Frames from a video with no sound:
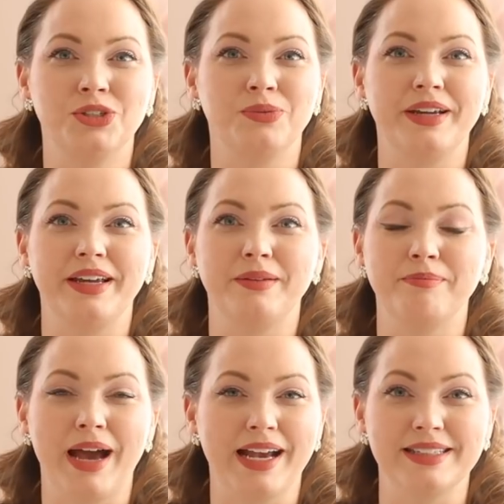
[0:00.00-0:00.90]
to
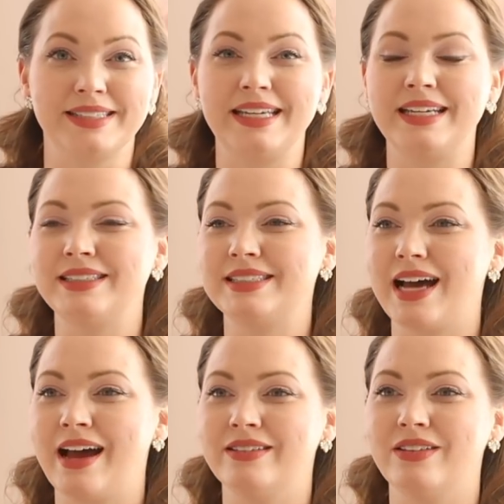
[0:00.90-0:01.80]
read magazines.
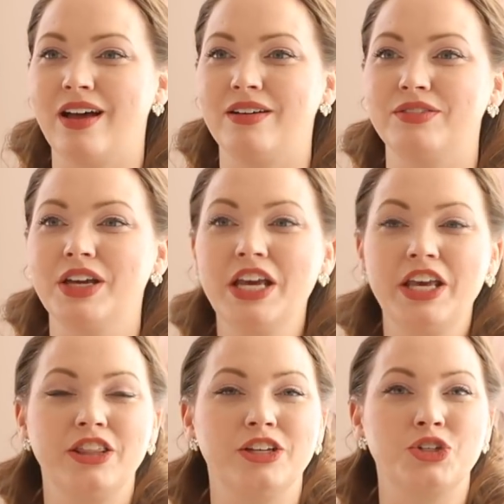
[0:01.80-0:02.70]
I love
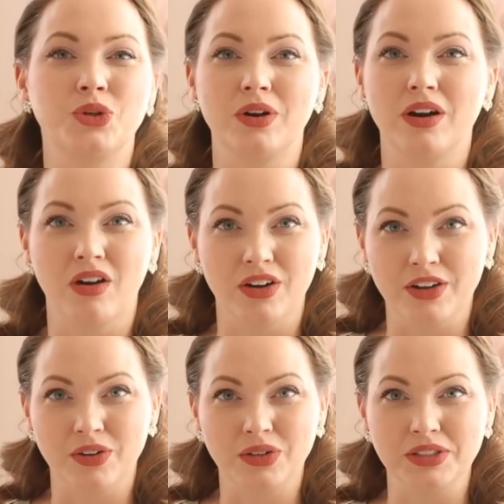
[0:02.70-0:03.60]
the short
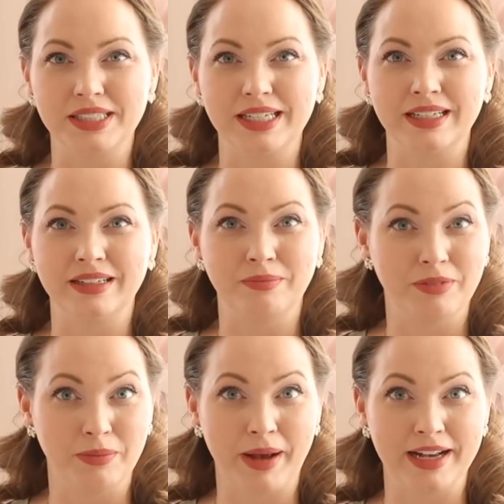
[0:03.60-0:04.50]
articles
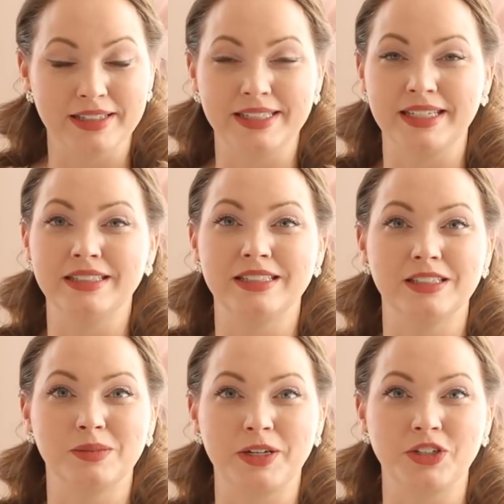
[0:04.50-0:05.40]
in the magazines,
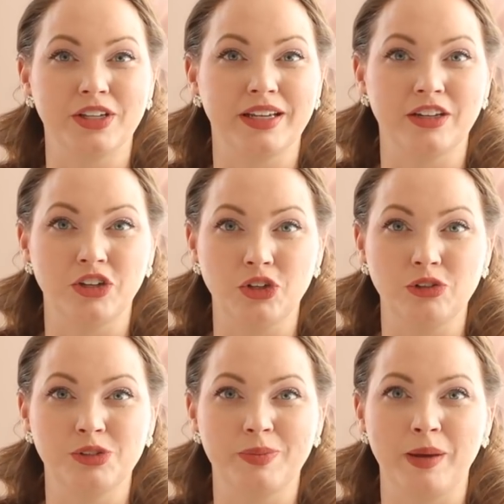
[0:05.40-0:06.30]
especially in a
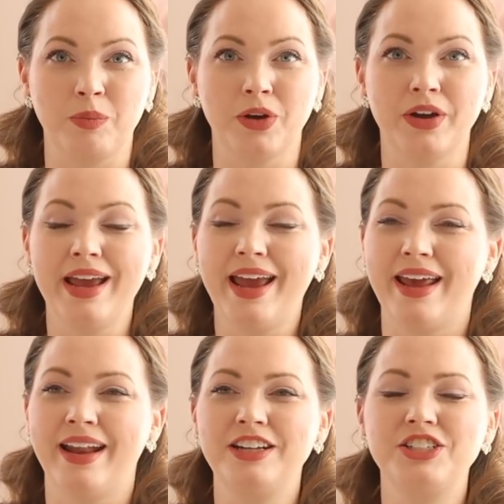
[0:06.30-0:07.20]
newspaper.
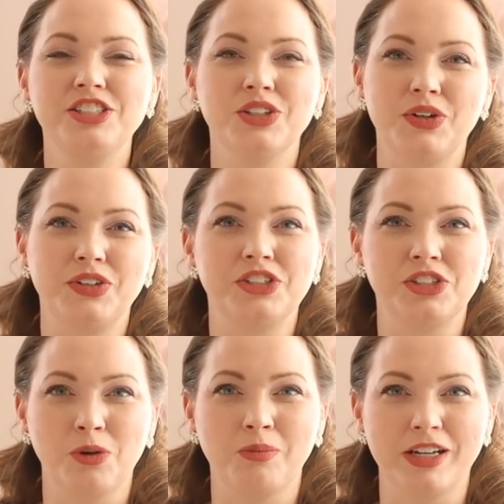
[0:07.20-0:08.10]
And I just learned
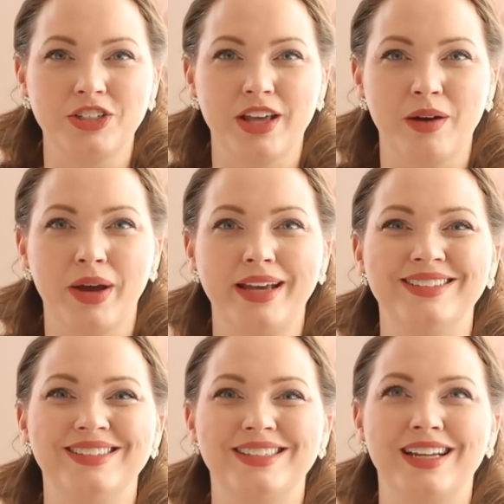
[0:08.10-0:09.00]
so much that way,
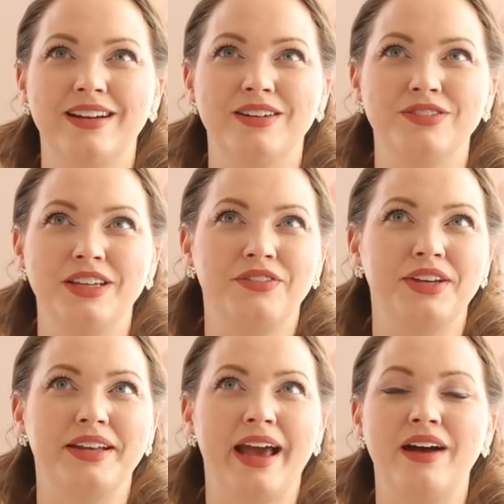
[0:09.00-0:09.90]
instead of
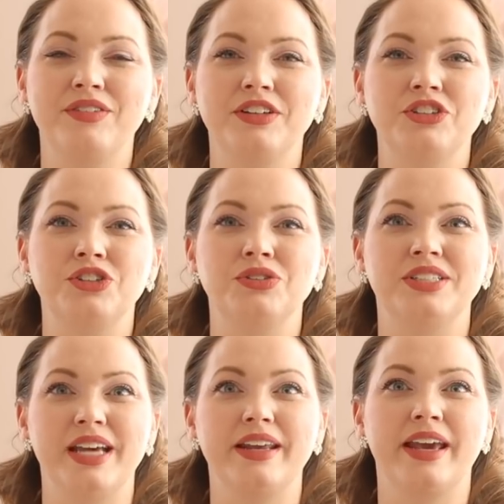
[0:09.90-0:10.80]
even having to
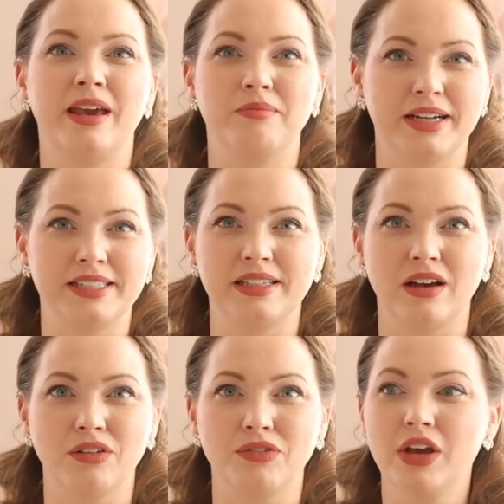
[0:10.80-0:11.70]
dedicate
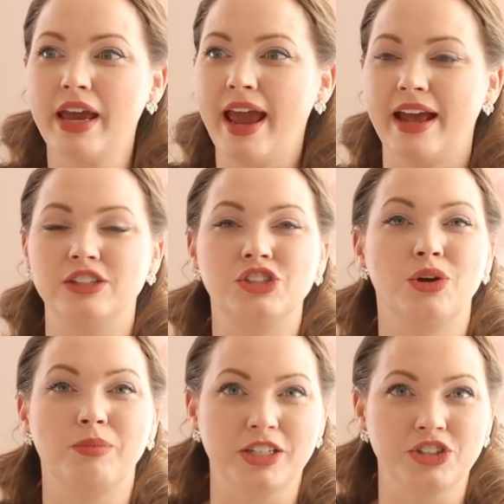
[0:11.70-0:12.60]
myself and
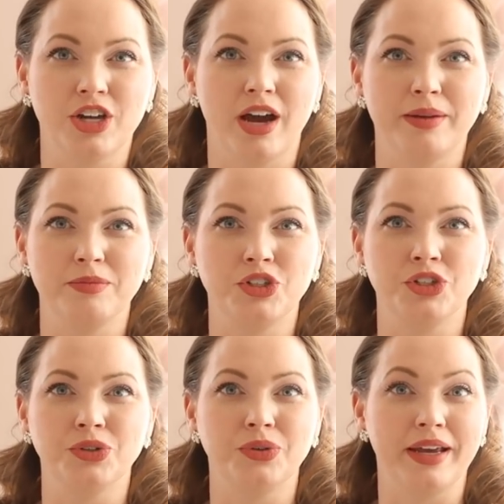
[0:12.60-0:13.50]
so much time
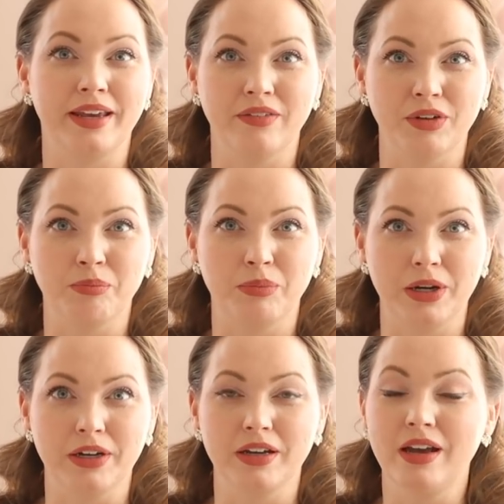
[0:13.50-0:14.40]
to a given
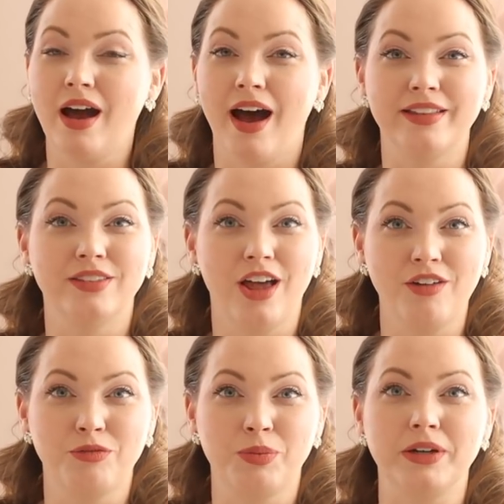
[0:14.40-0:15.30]
book. I
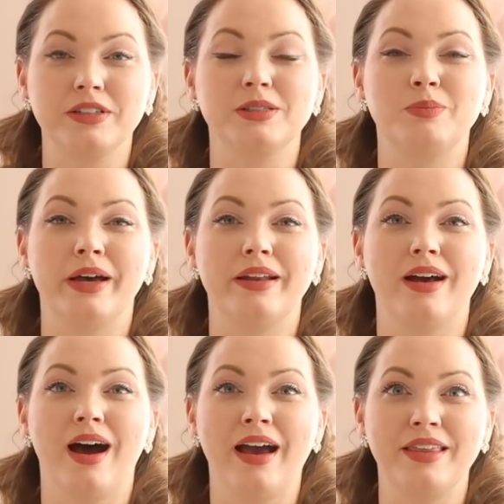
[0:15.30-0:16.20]
love books, but
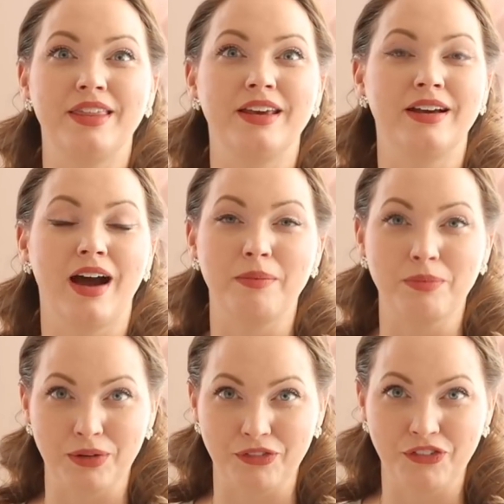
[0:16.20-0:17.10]
I think I
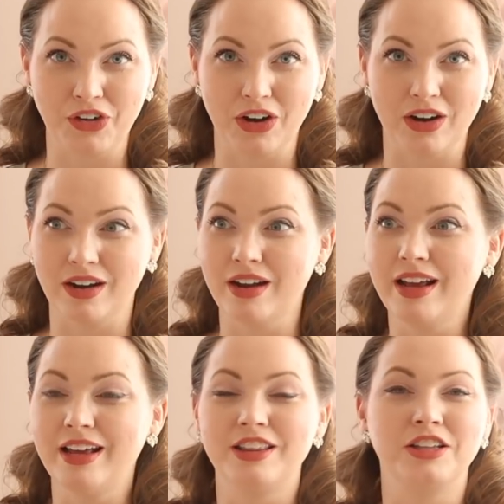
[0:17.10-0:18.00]
prefer
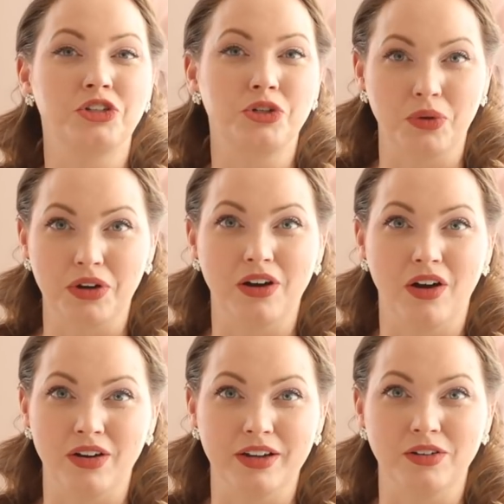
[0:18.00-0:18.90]
the shorter
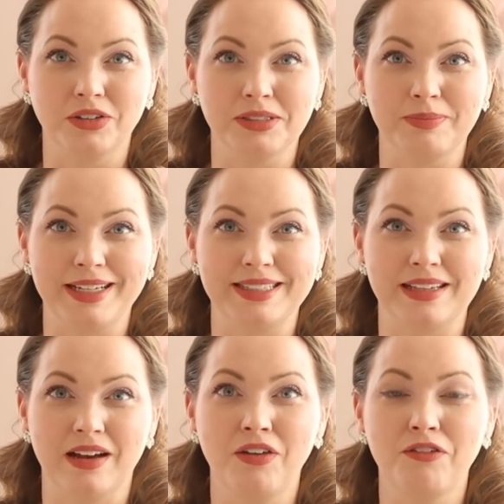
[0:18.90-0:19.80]
articles
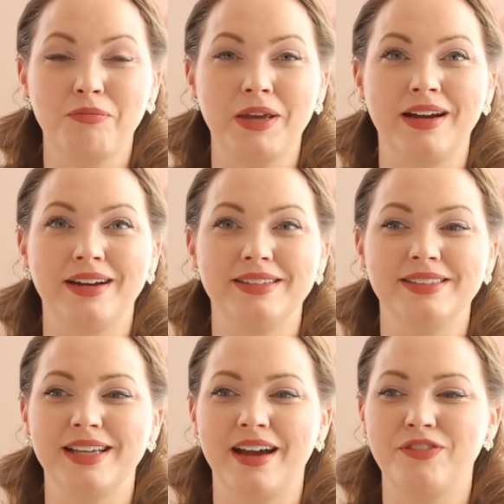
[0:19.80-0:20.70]
myself,
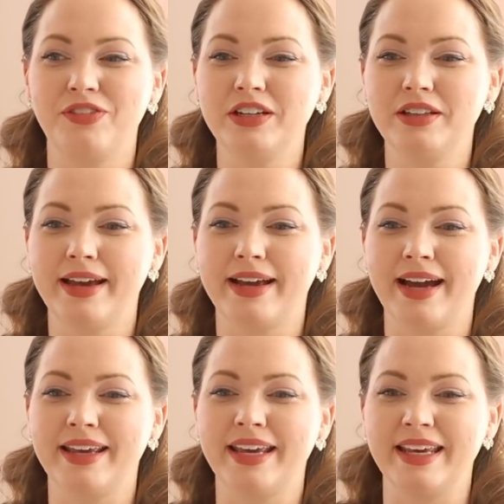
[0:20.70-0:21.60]
because I feel like
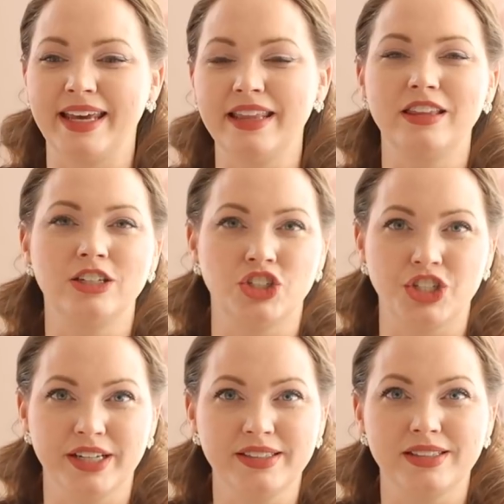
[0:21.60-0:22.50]
I can get the
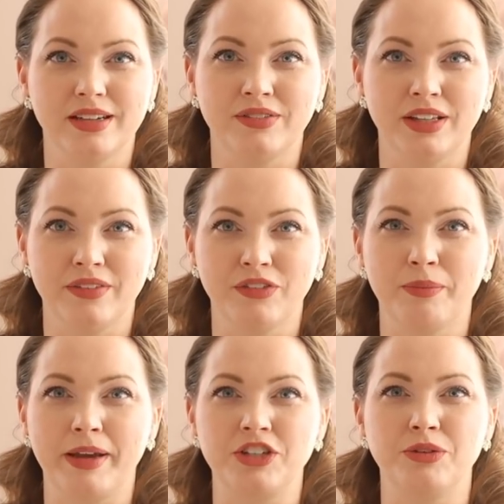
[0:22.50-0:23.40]
gist of the
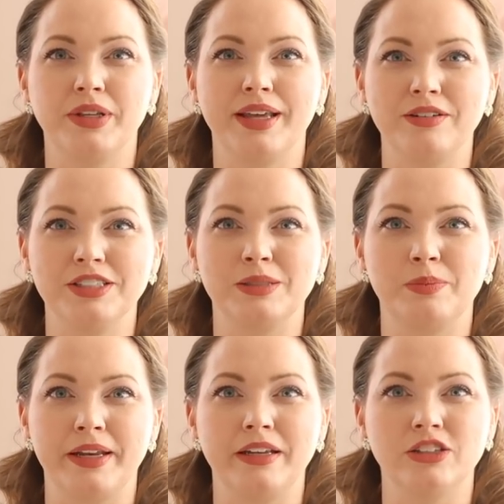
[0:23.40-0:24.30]
information without
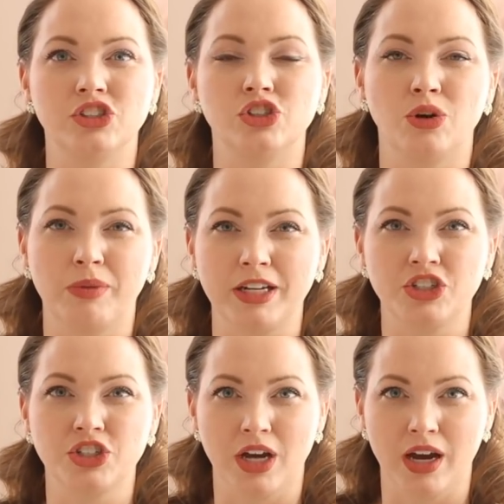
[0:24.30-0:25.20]
spending so
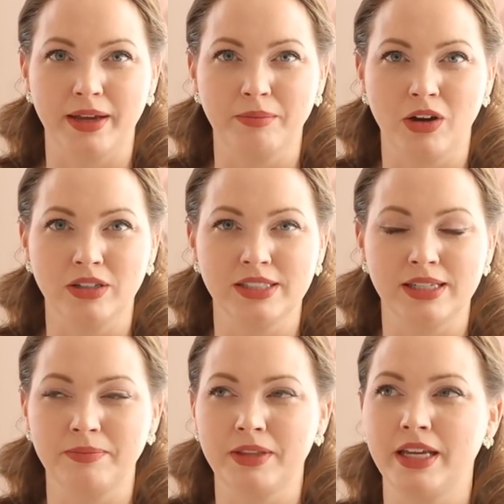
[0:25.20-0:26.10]
much time on
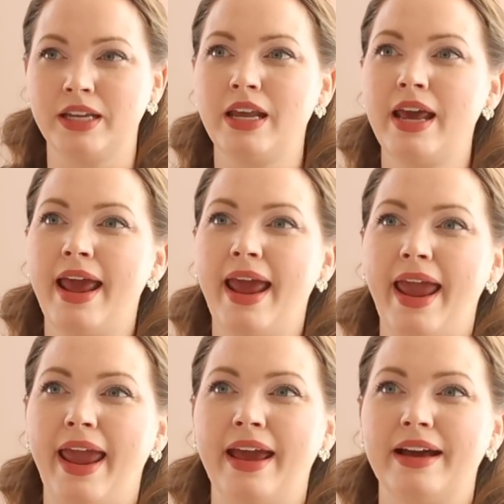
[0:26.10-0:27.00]
something,
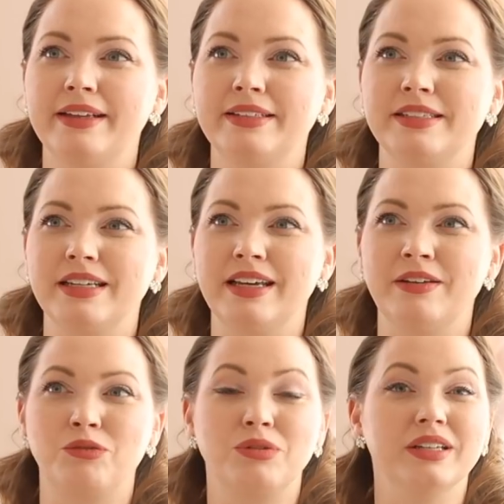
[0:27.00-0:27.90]
and
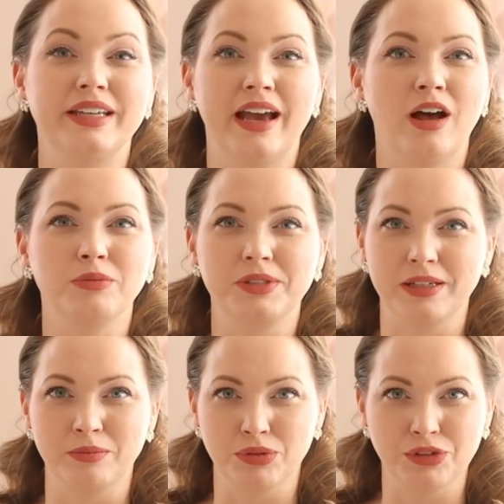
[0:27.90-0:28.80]
it really helps
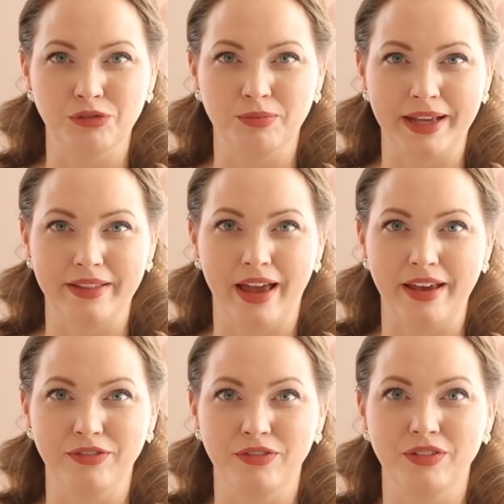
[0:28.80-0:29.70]
improve my
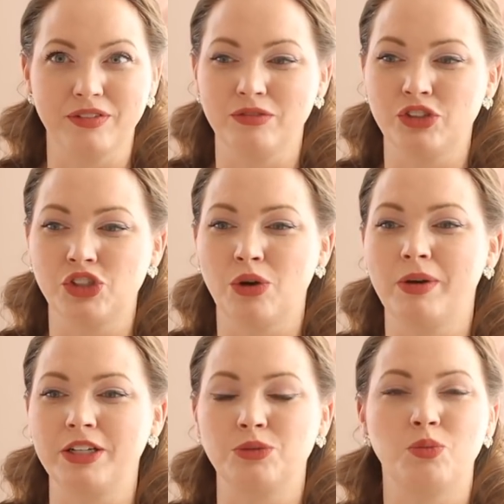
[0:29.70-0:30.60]
life so
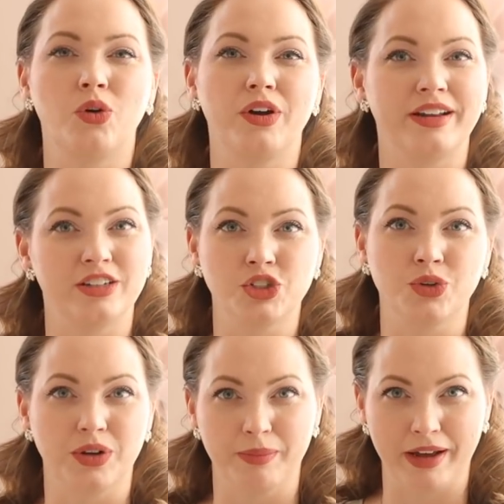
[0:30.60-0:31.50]
much more in a
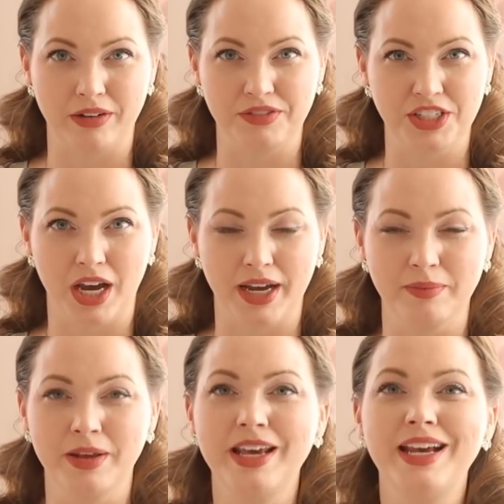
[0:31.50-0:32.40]
short amount of time.